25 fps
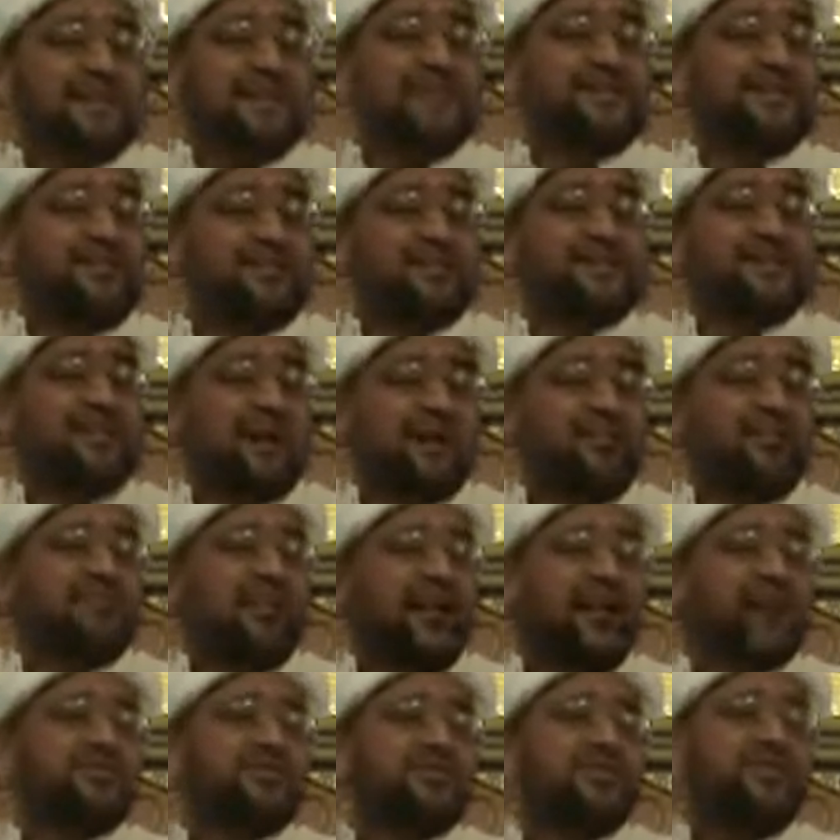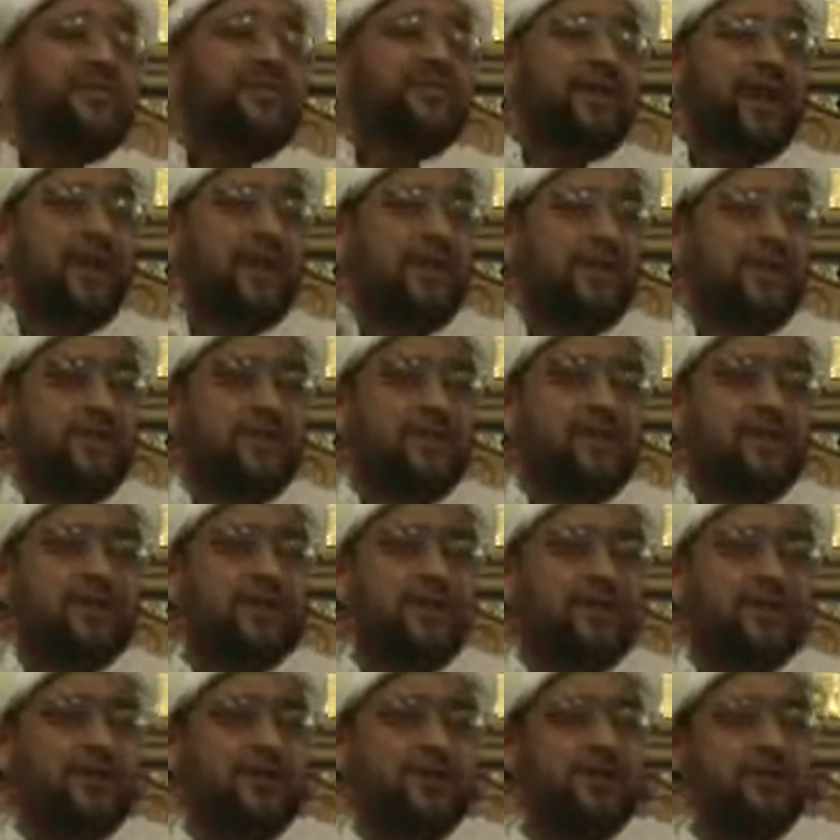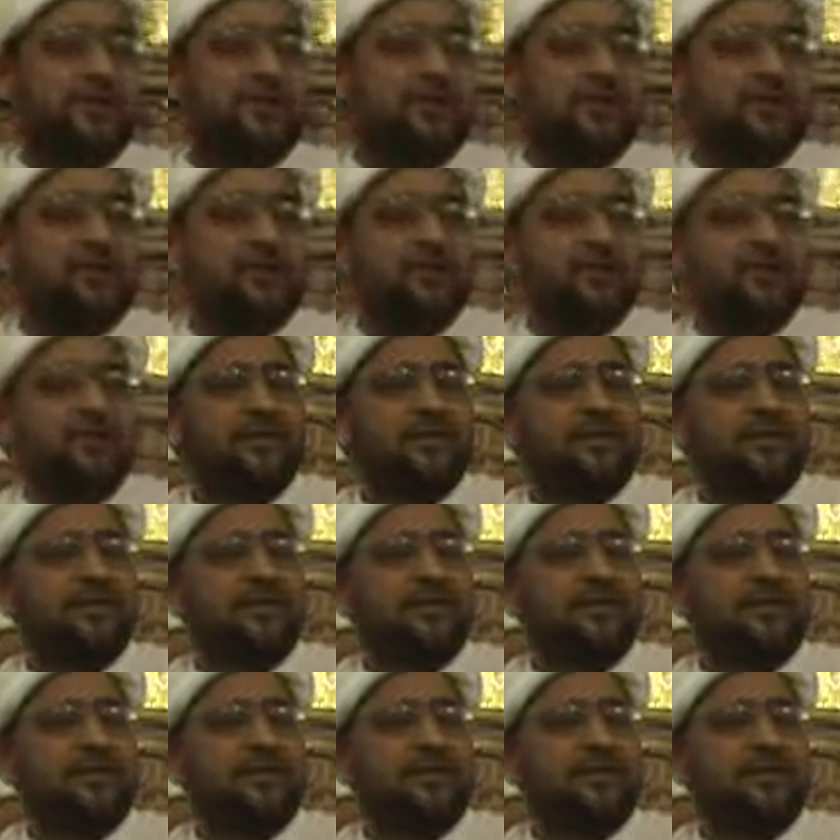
This is the compassion behind the law.